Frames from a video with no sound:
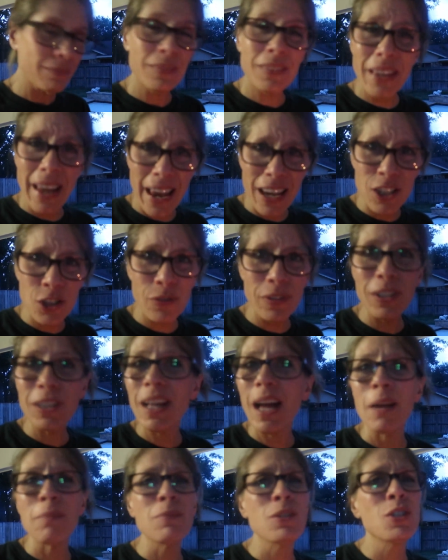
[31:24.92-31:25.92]
Nashville,
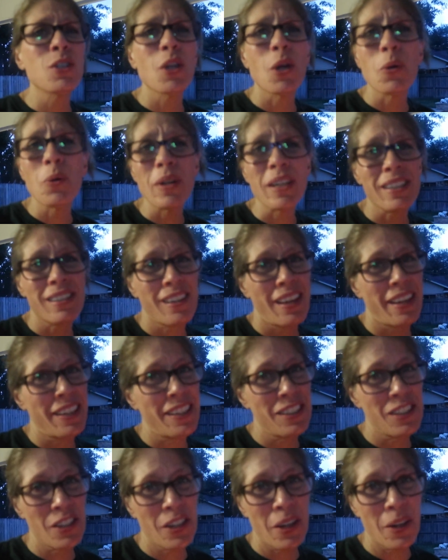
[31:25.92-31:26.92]
I'm so
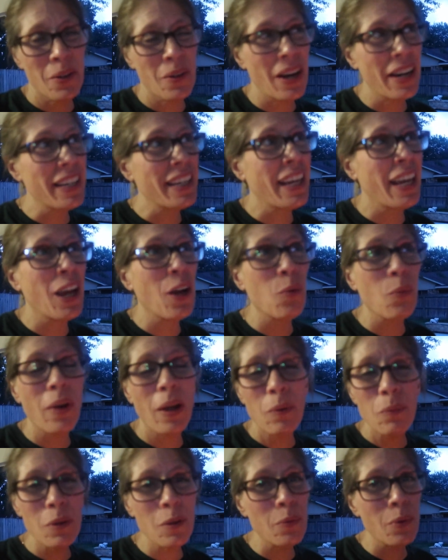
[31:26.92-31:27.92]
excited to go. I can't
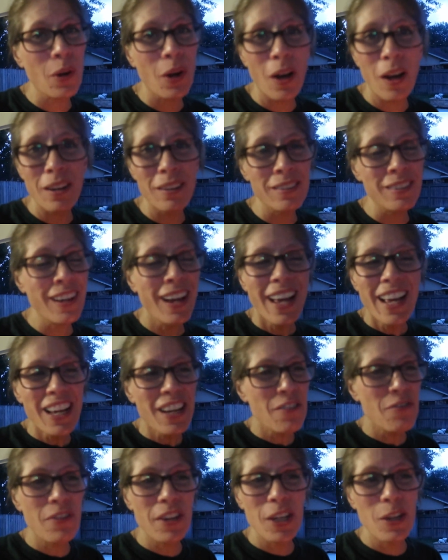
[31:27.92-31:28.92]
wait. We were on
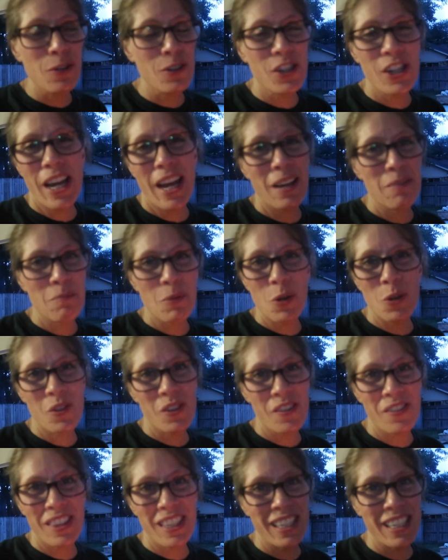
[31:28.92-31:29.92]
video chat
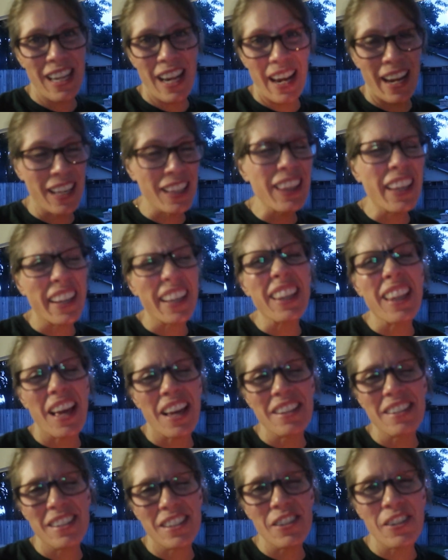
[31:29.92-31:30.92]
most of the day, like a
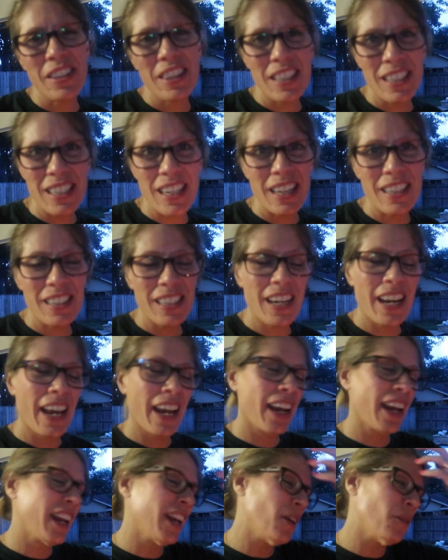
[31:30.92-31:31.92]
lot during the day
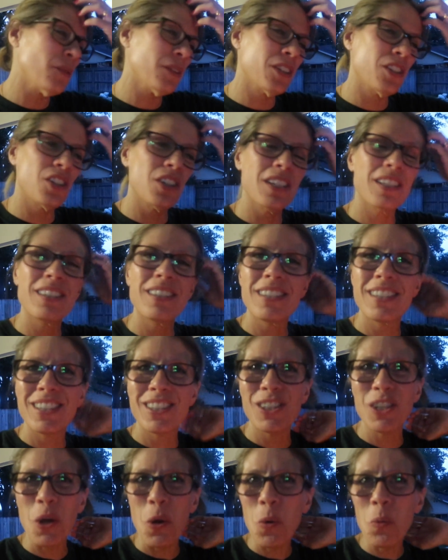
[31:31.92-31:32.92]
today, and it was just
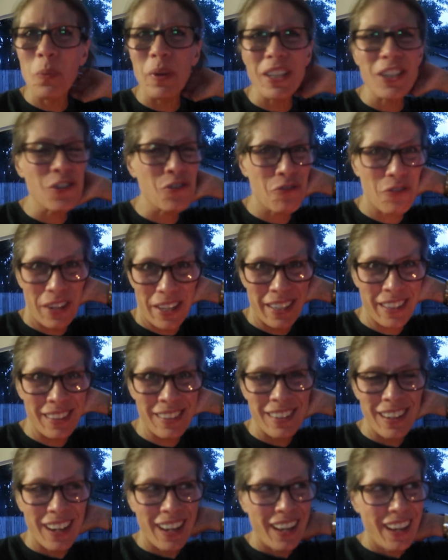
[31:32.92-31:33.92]
so much
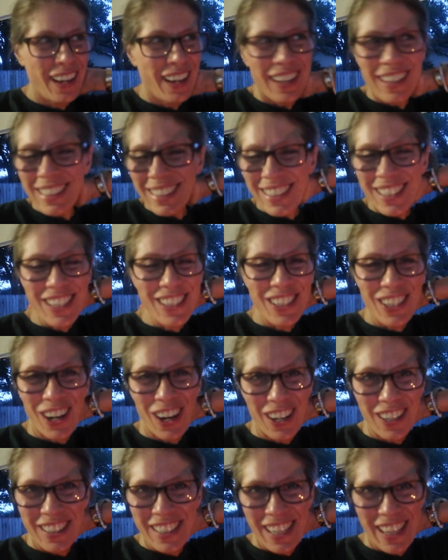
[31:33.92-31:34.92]
fun to
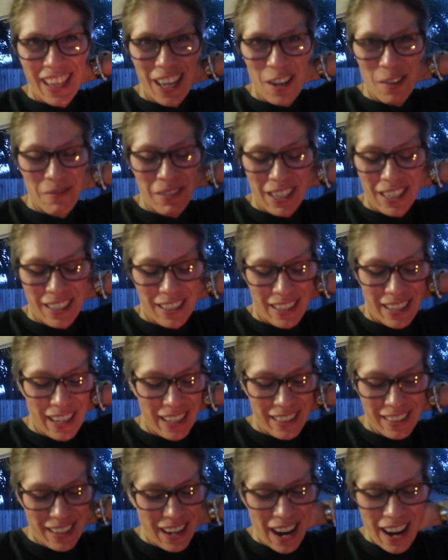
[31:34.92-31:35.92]
talk to them and
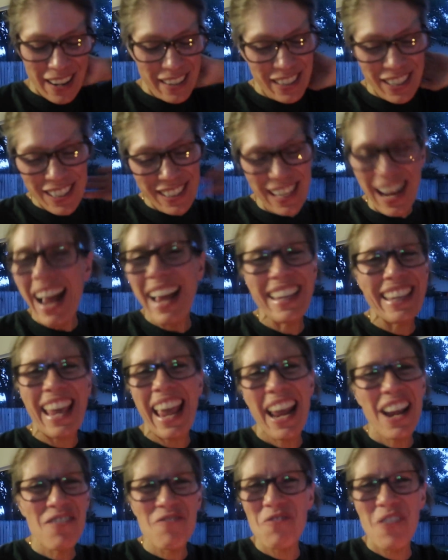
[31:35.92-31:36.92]
get, I just, I
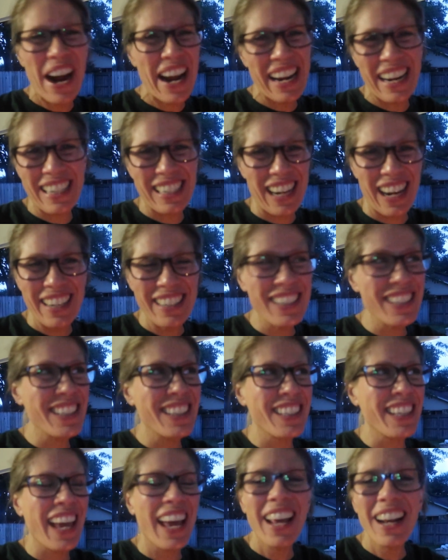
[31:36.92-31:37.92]
can't wait. I
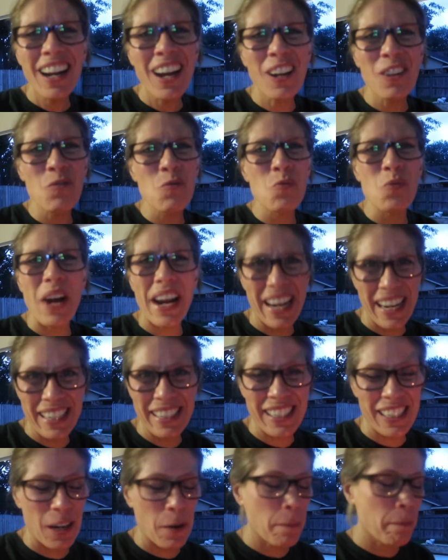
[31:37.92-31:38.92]
just cannot
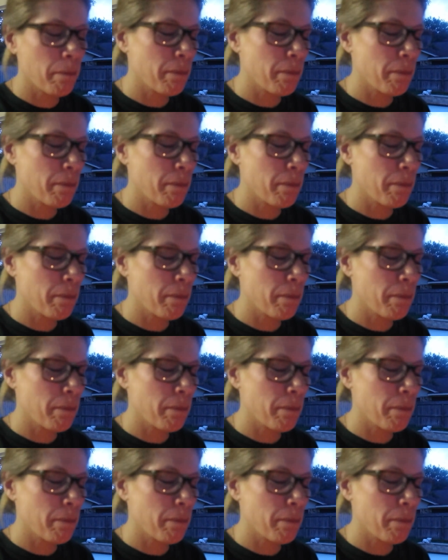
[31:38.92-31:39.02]
wait.